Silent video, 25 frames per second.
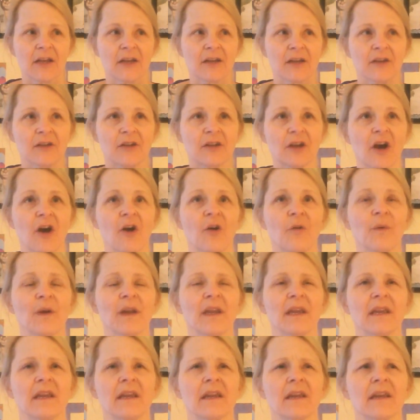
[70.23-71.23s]

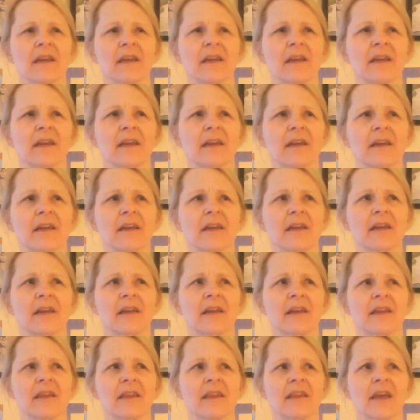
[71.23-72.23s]
knowing
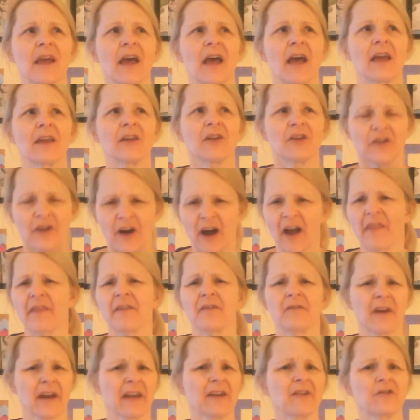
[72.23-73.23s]
that you're on
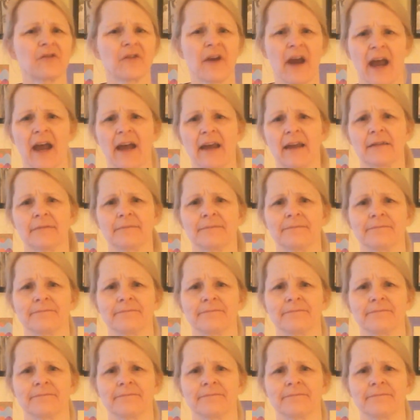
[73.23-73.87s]
the right track.